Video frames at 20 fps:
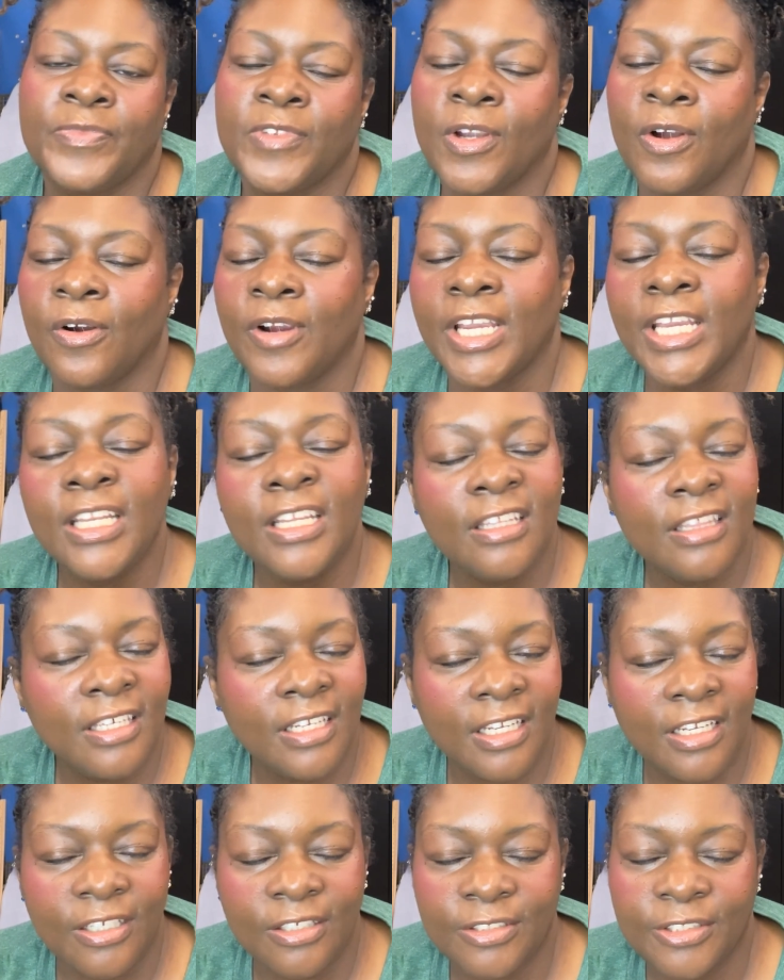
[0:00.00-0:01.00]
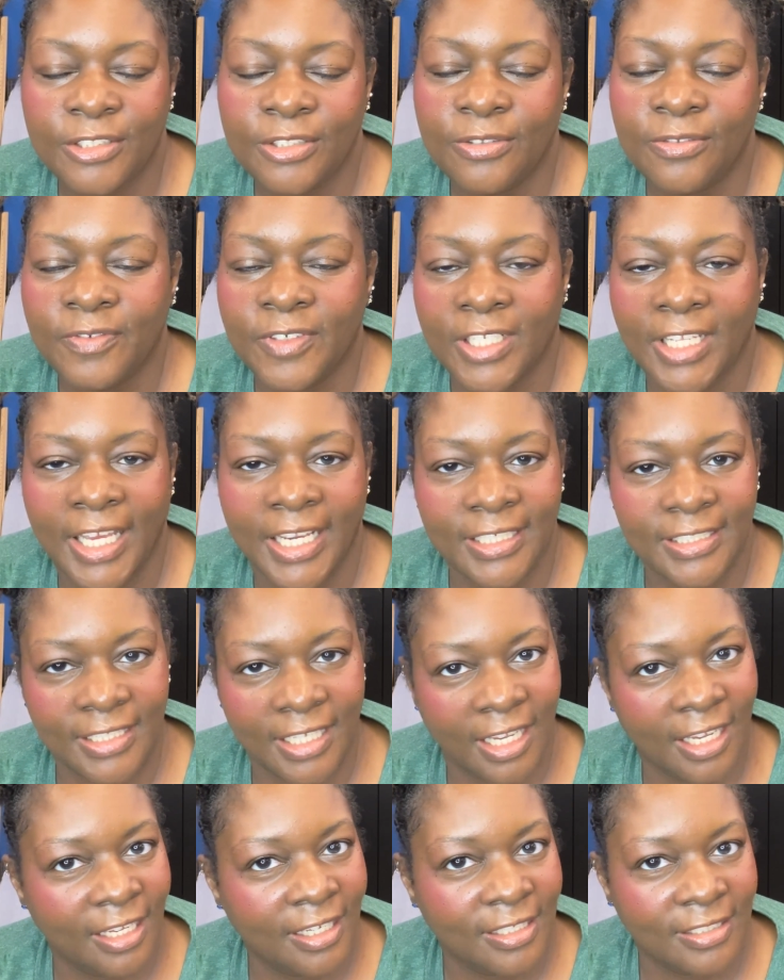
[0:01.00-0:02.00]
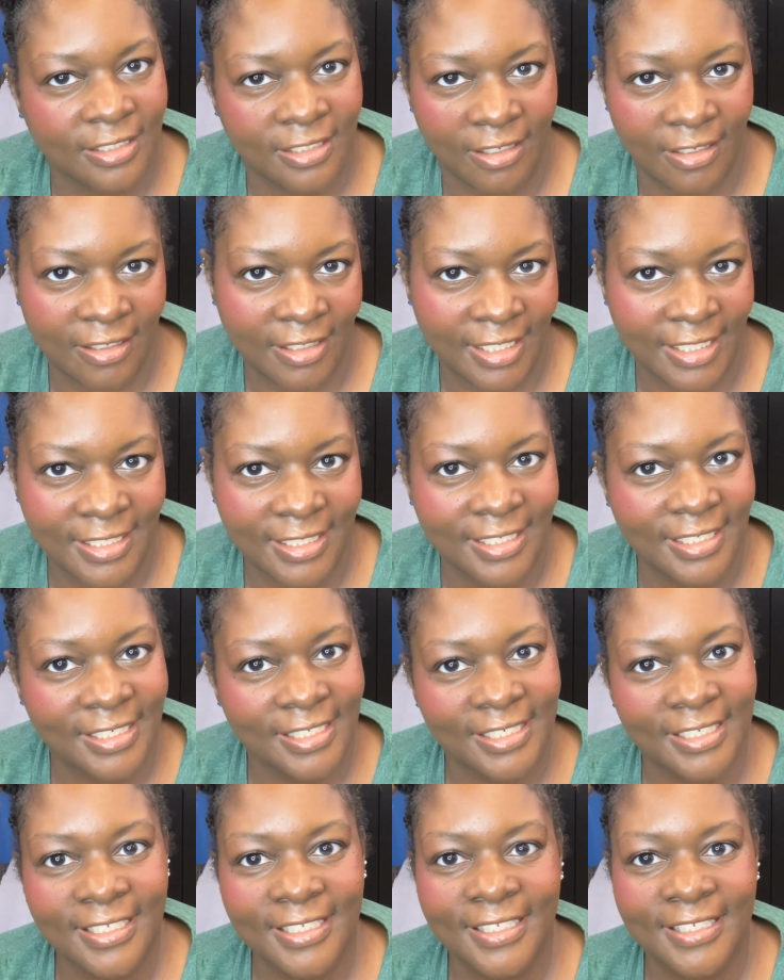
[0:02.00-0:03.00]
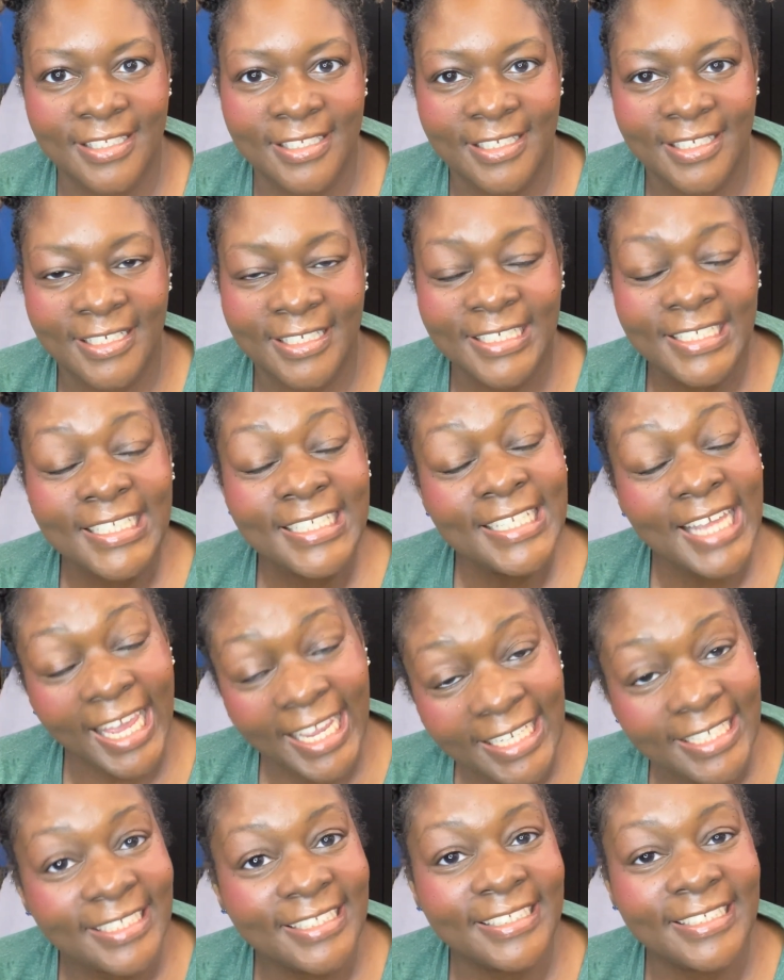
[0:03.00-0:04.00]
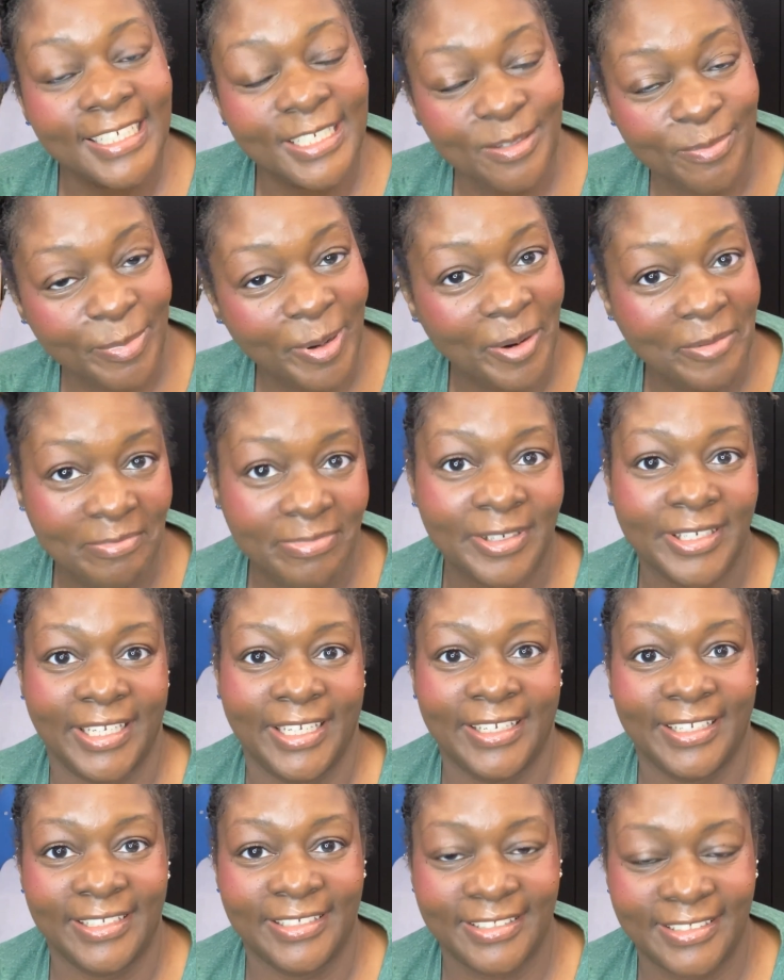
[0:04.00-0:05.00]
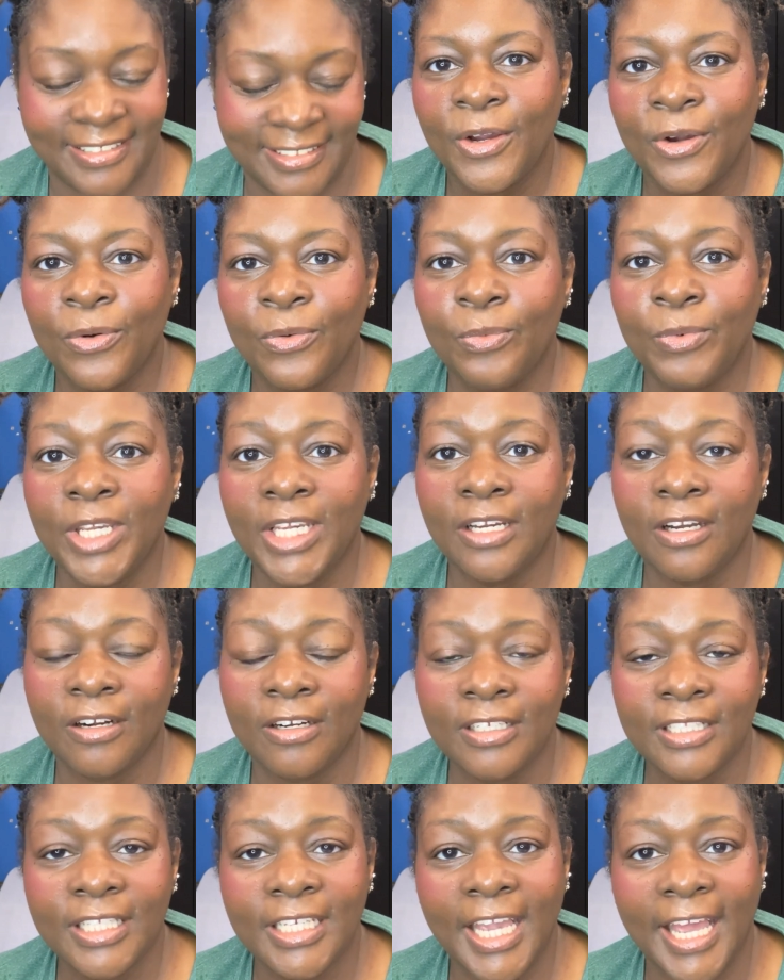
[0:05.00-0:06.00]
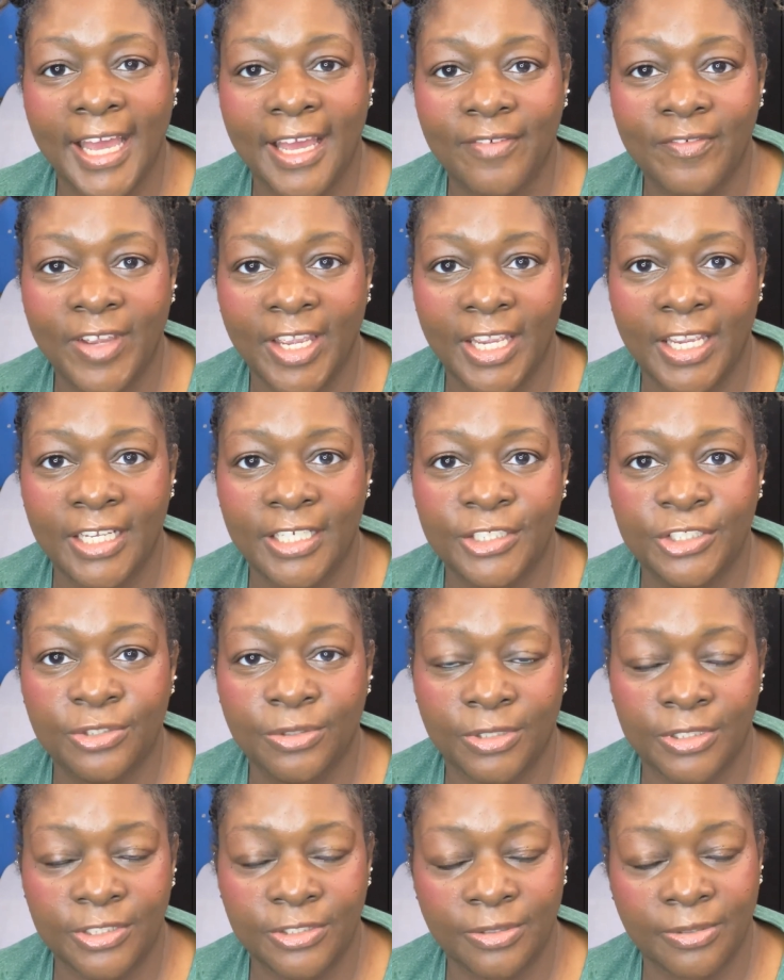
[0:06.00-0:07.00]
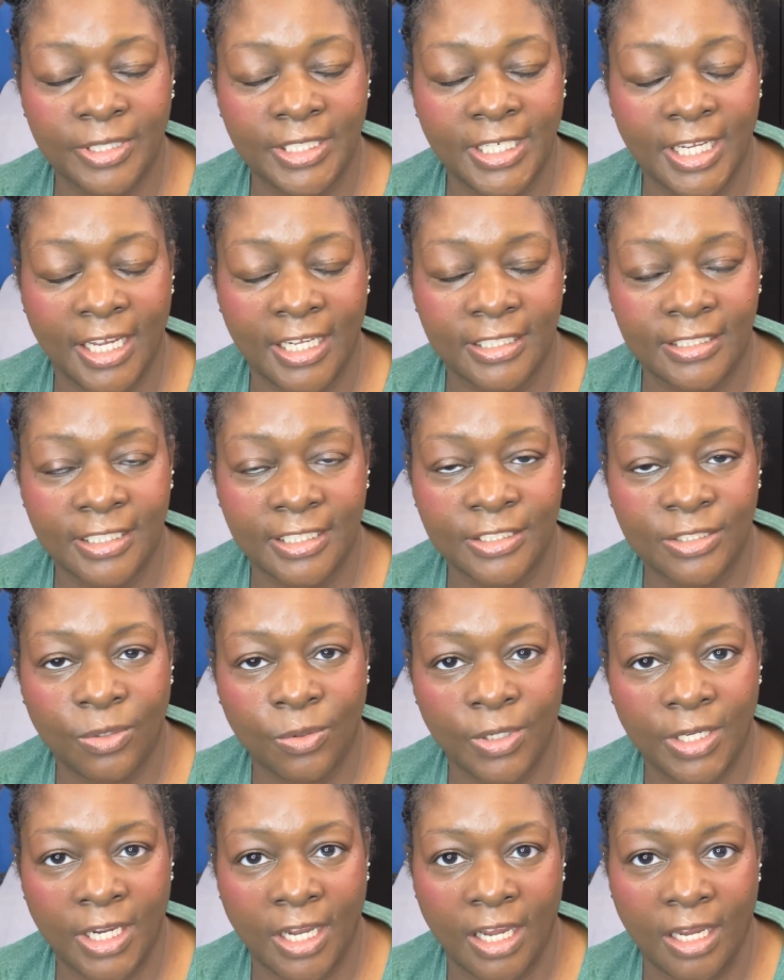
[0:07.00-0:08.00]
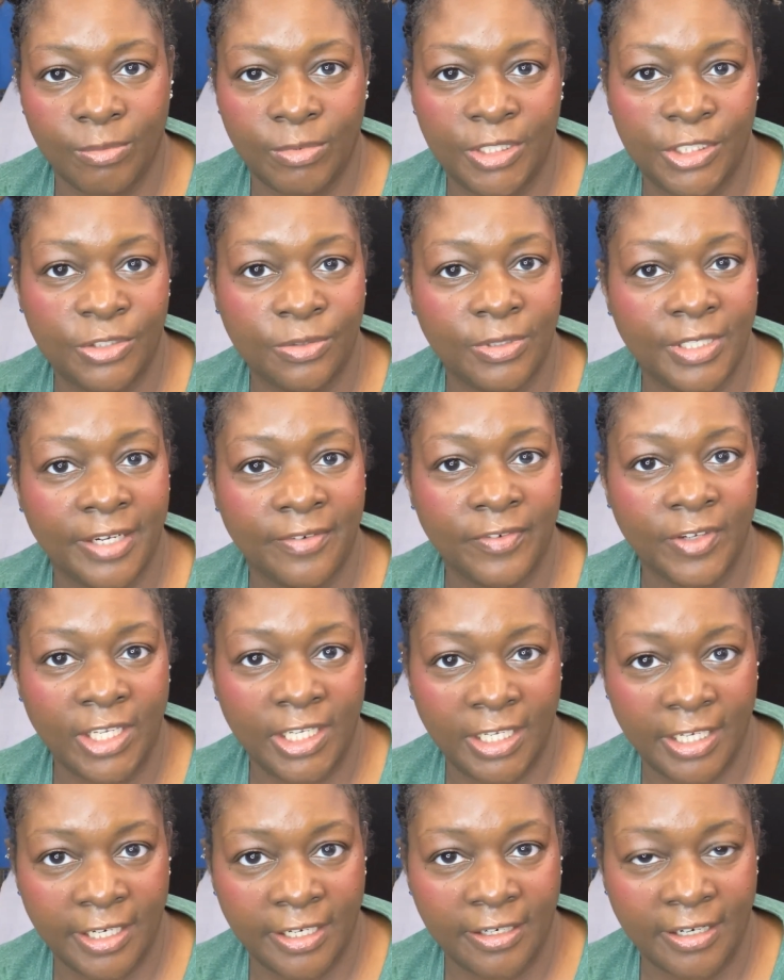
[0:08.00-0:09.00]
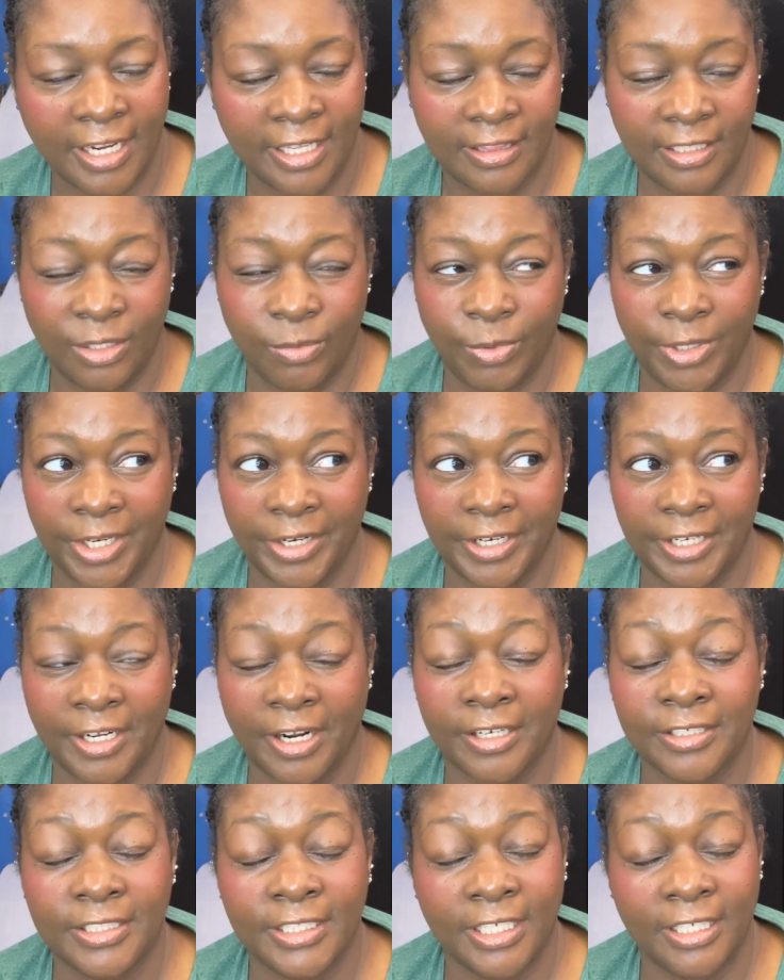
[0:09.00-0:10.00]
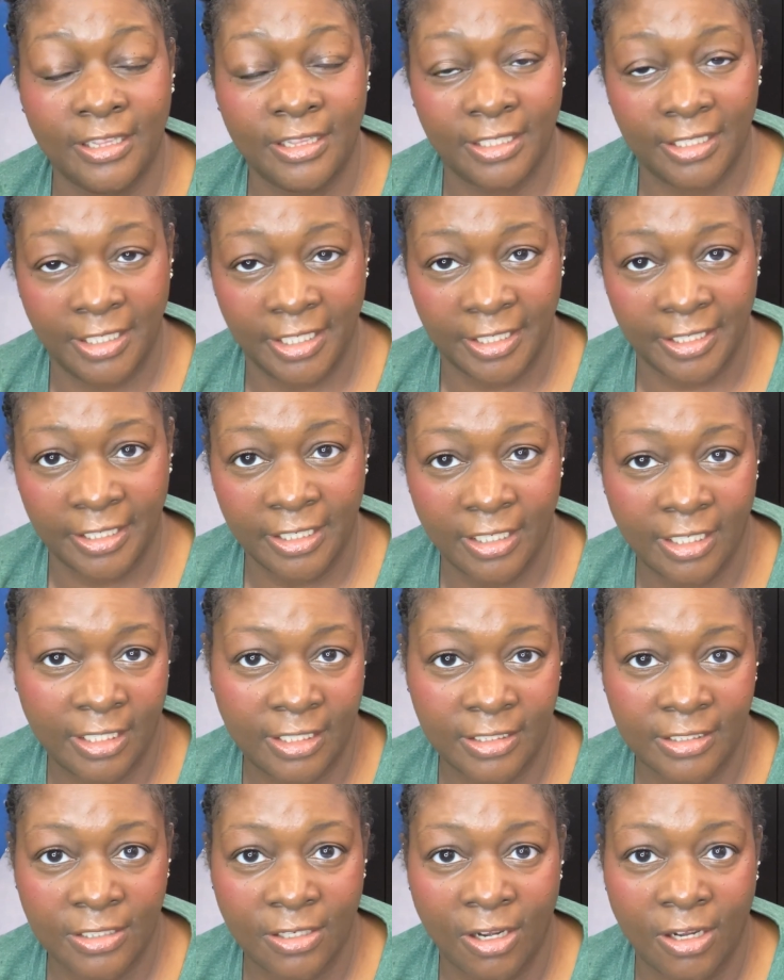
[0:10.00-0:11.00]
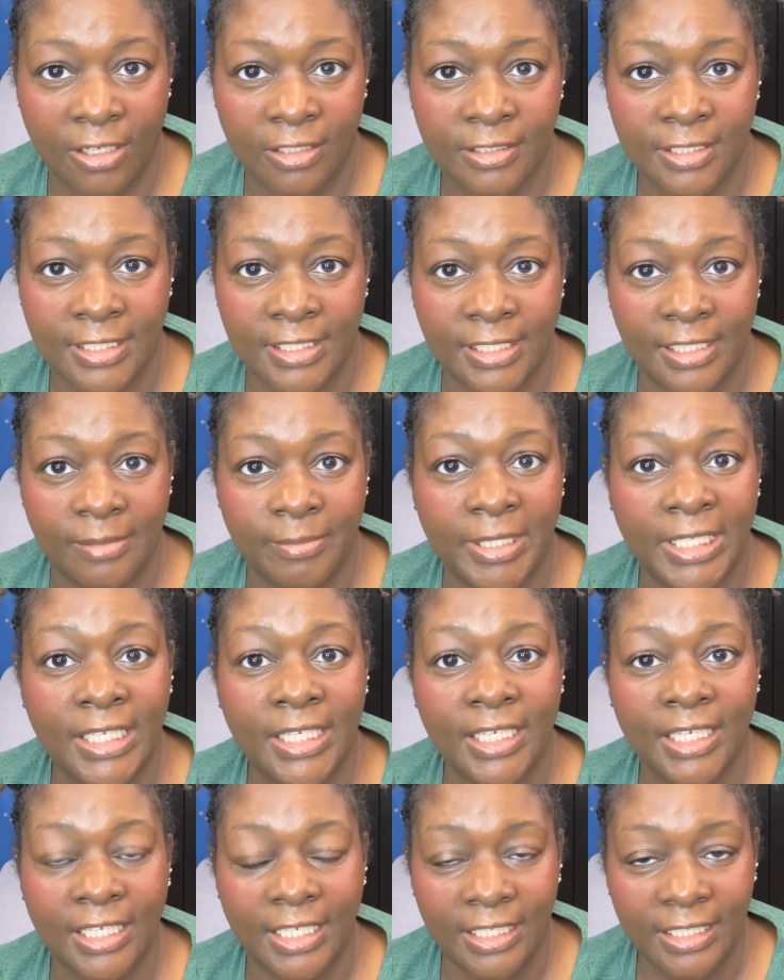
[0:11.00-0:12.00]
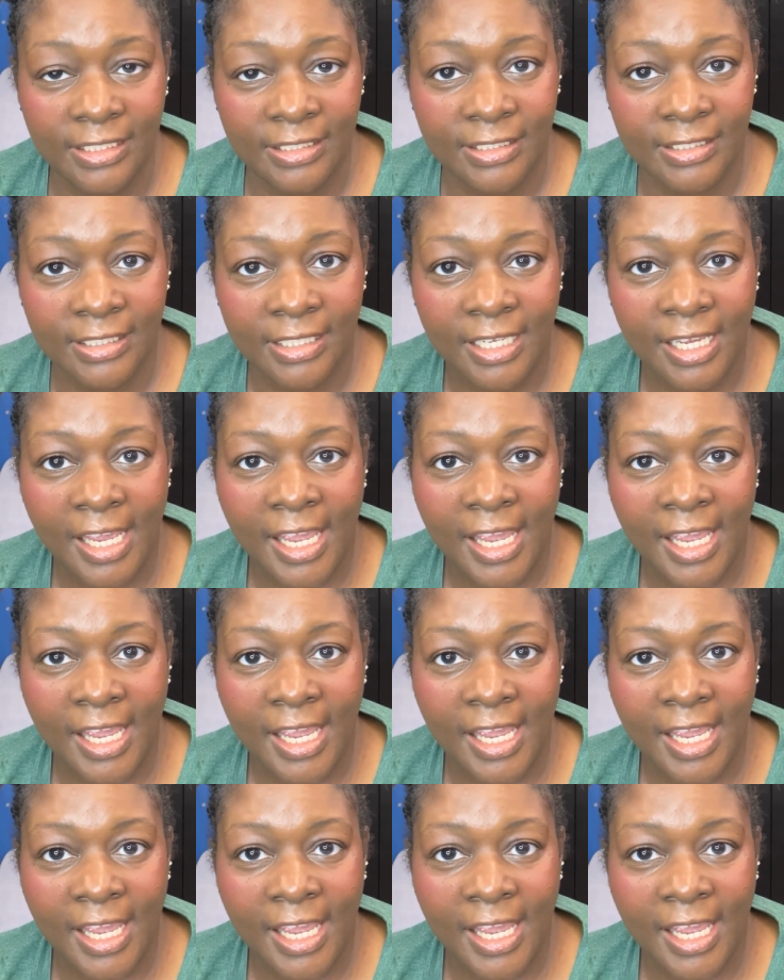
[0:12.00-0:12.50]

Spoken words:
or anything else you feel like saying, as long as it is nice and appropriate. We currently have a short story contest going on. We do it every year. I think we are in our 10th year. It is called ZB Inked,